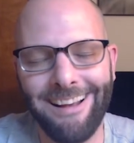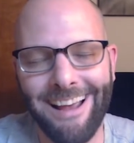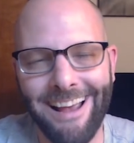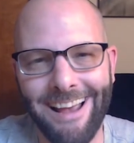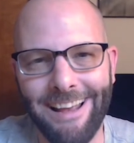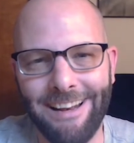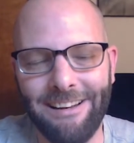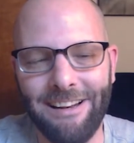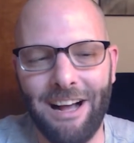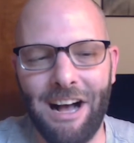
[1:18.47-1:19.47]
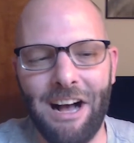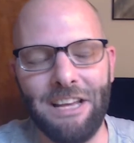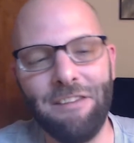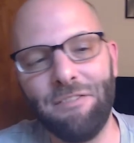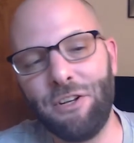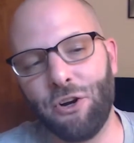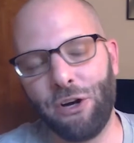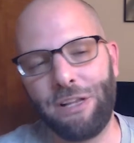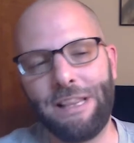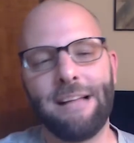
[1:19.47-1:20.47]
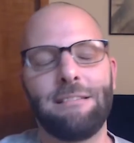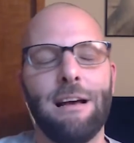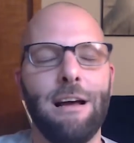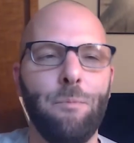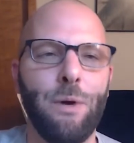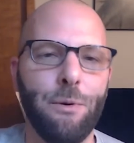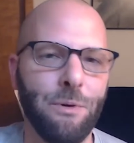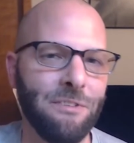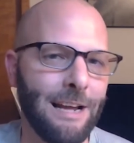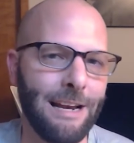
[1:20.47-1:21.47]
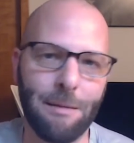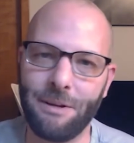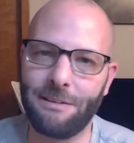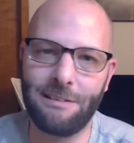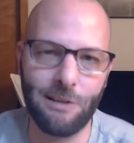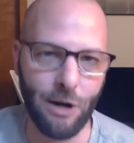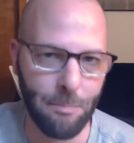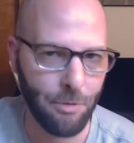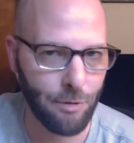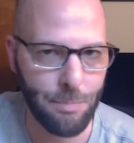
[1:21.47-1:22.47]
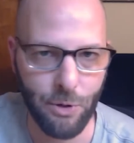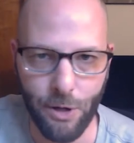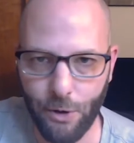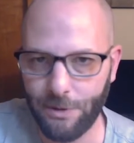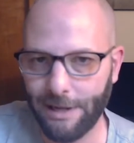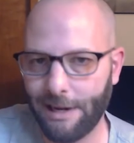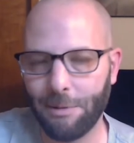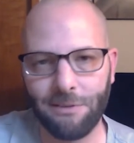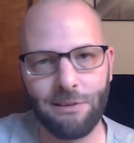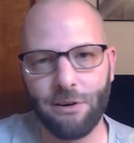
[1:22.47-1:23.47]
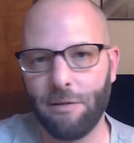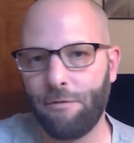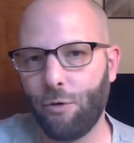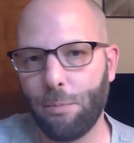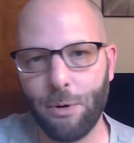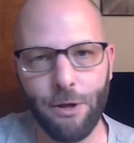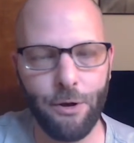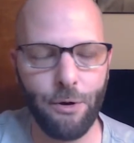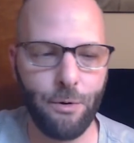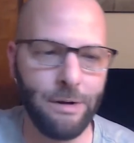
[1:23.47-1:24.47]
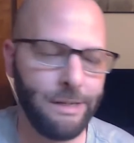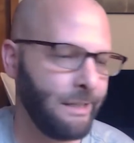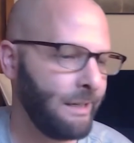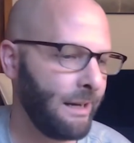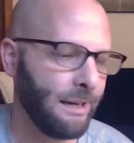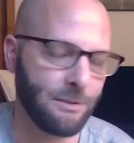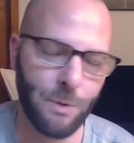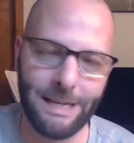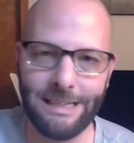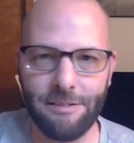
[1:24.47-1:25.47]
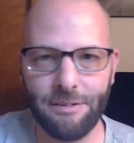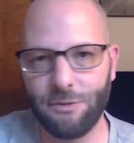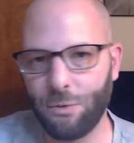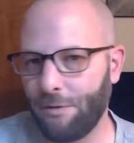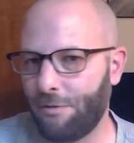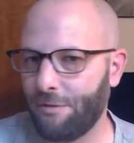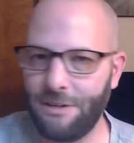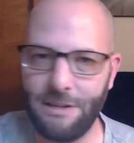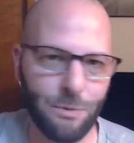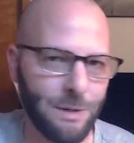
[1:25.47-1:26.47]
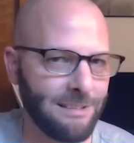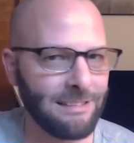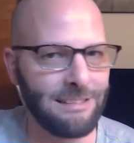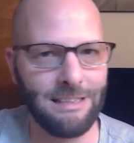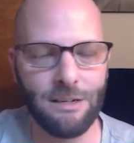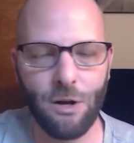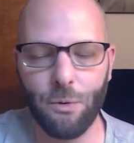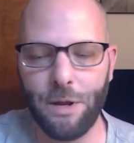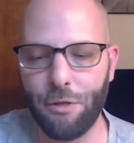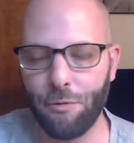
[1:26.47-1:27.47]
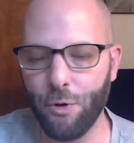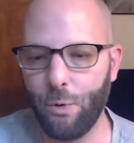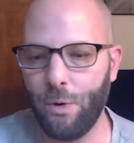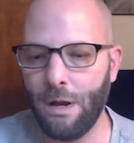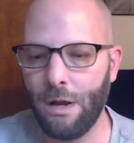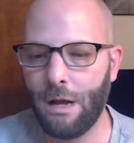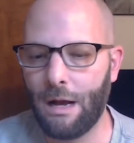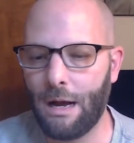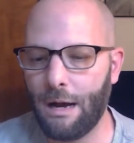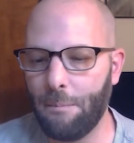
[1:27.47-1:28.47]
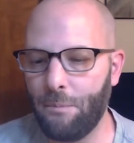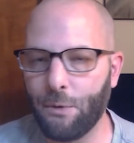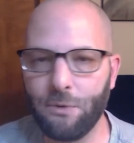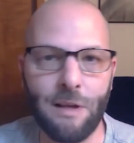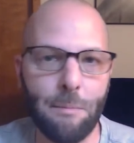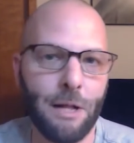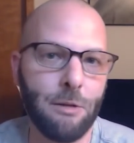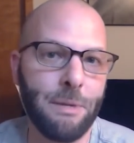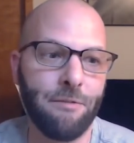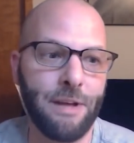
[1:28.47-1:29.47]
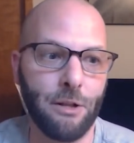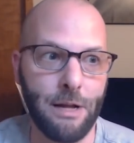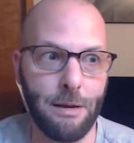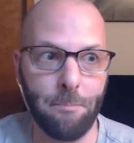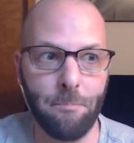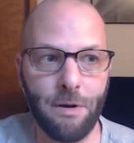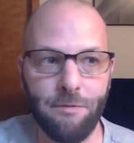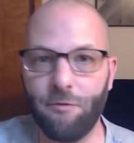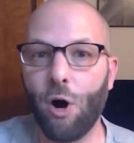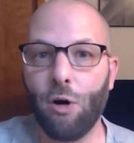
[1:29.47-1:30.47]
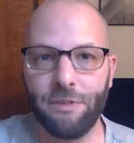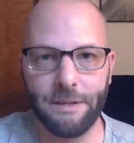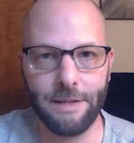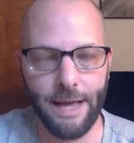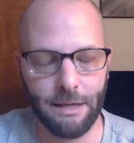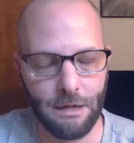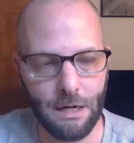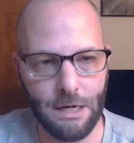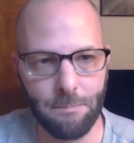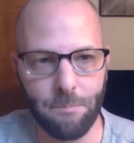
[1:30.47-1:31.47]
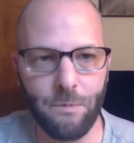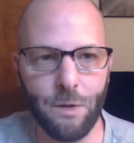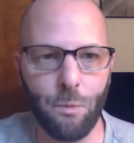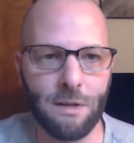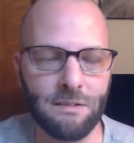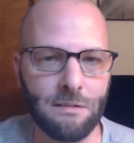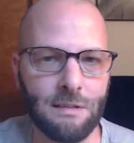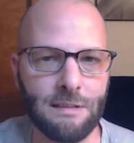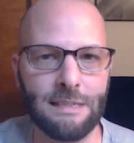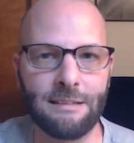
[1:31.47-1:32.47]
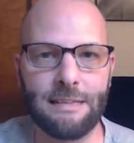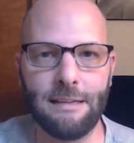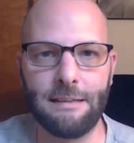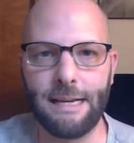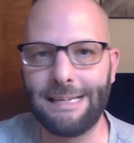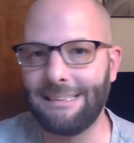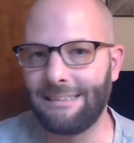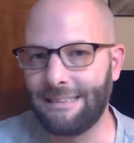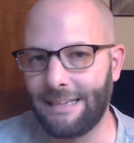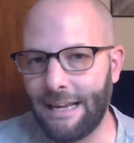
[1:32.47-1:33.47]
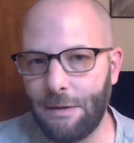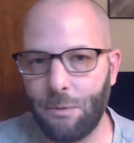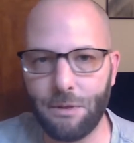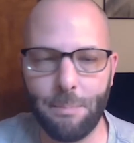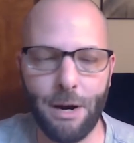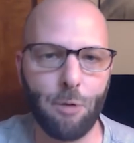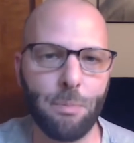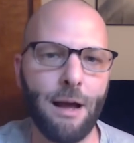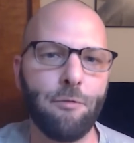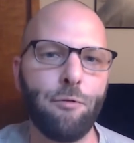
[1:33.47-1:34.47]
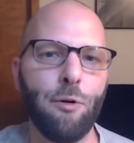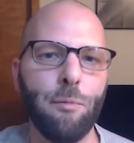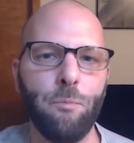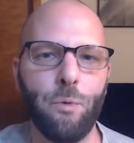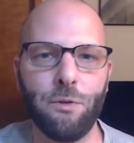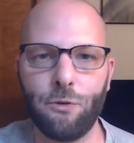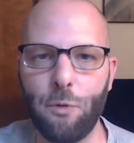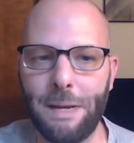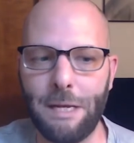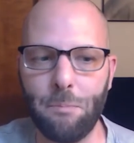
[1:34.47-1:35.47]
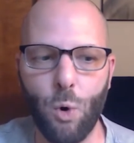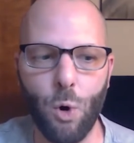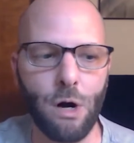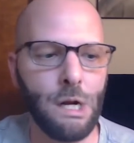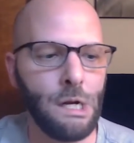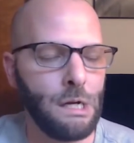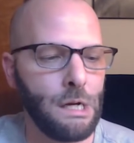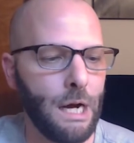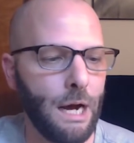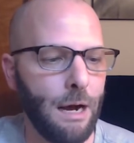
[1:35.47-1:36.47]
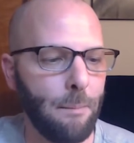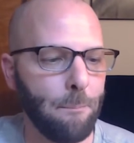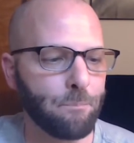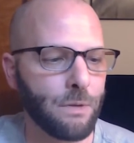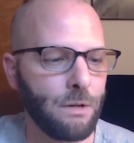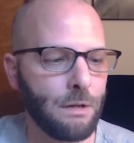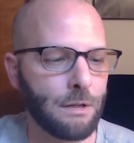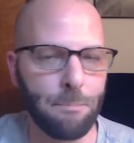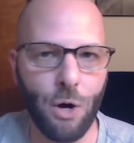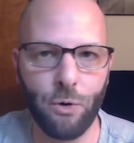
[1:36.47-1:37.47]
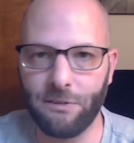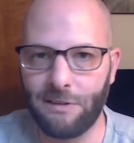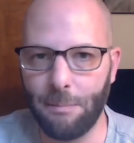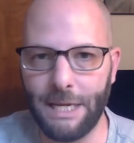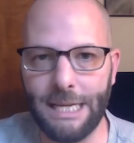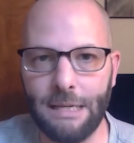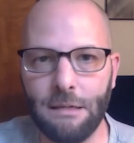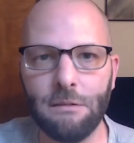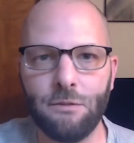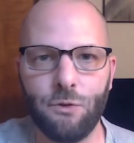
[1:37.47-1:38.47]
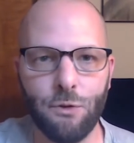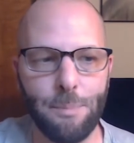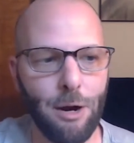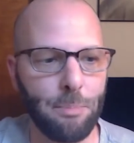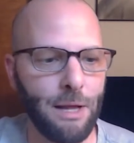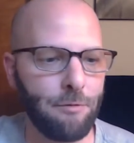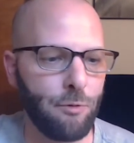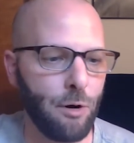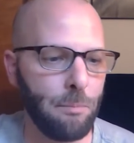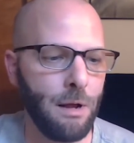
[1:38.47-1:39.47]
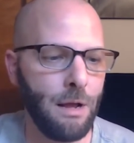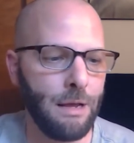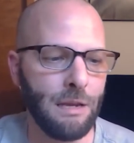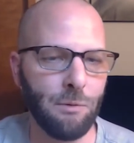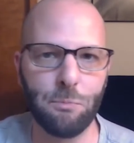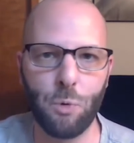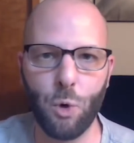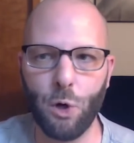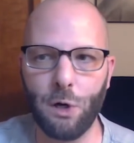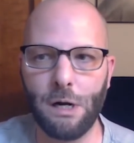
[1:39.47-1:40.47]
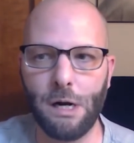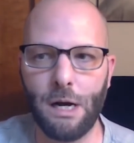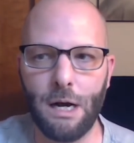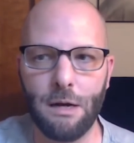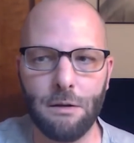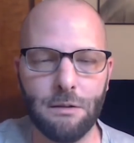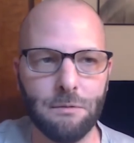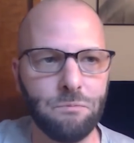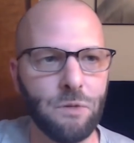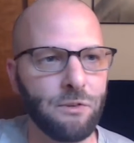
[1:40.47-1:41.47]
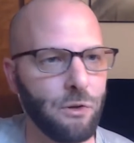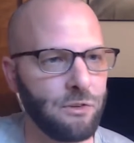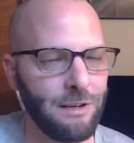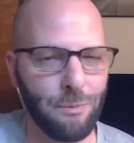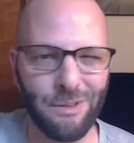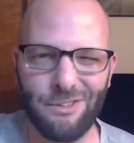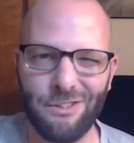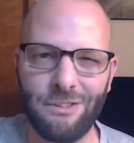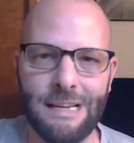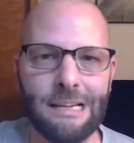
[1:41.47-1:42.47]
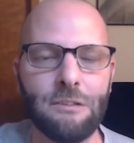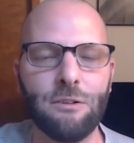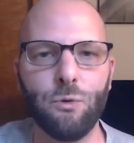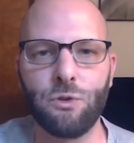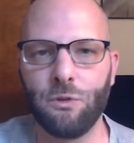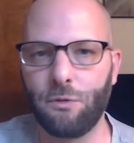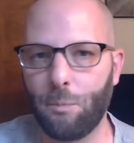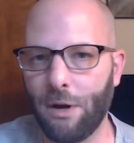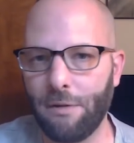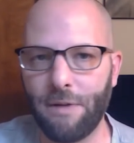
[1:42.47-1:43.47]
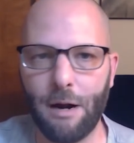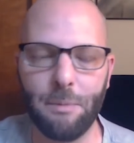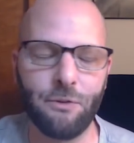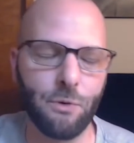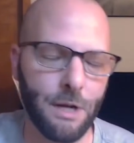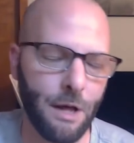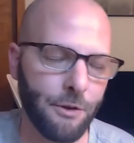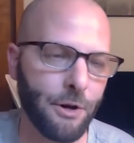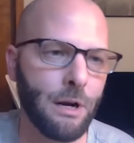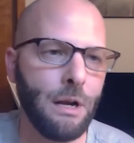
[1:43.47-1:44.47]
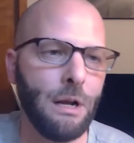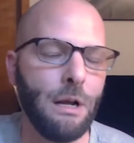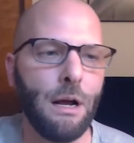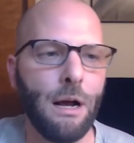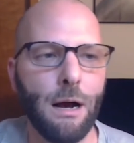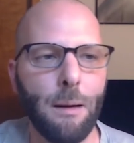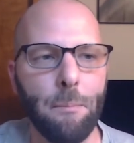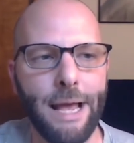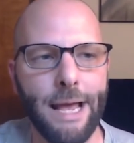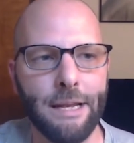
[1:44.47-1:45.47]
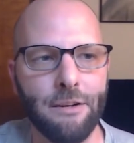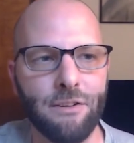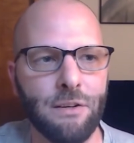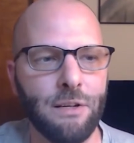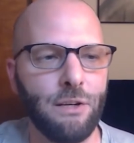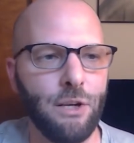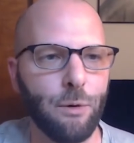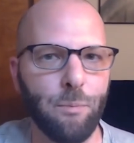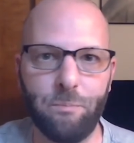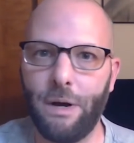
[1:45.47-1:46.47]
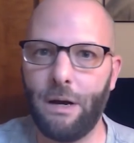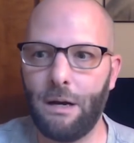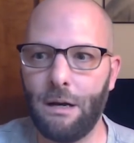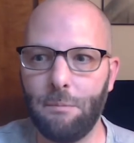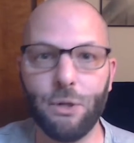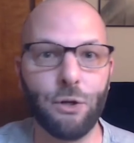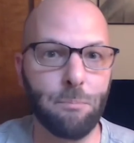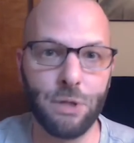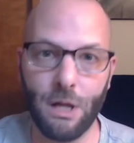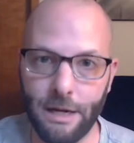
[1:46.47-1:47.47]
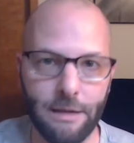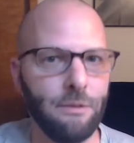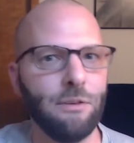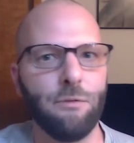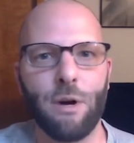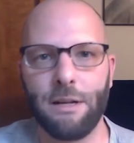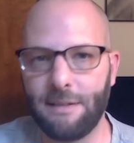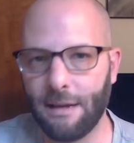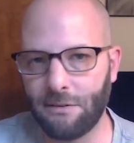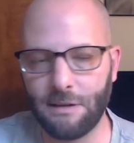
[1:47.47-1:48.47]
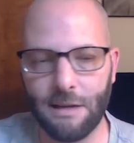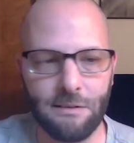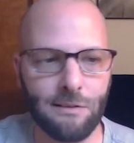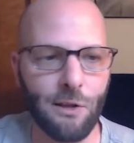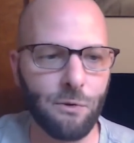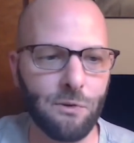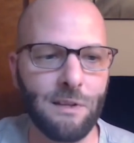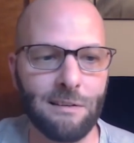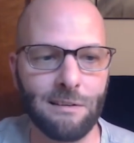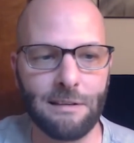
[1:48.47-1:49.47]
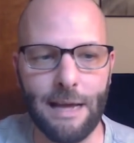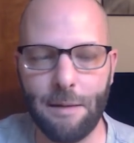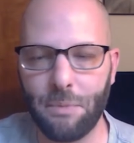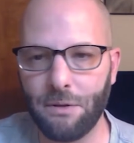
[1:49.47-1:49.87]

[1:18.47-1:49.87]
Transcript: And uh, even during that time, when it was Dynamics CRM 3.0, Dynamics CRM 4.0, uh, 2011, 2015, 2016, all the way through, um, there was some element of ALM involved in that. Um, it wasn't to the extent that it is today with the Power Platform, with so many more um, uh, components coming in to the Power Platform. It was more uh, associated with just getting solutions from one environment to another, um, and you know, uh, building plugins and running tests against those and things like that.